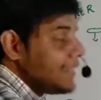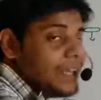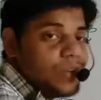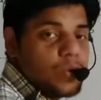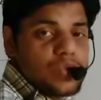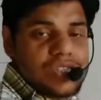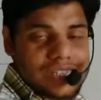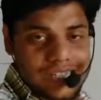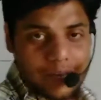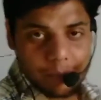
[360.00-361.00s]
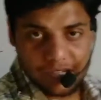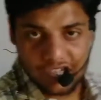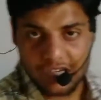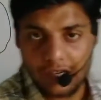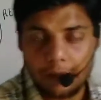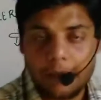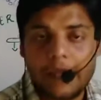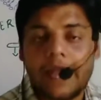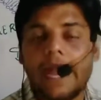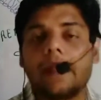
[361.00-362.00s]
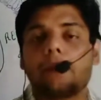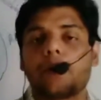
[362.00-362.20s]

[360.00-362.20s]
they use the cell machine and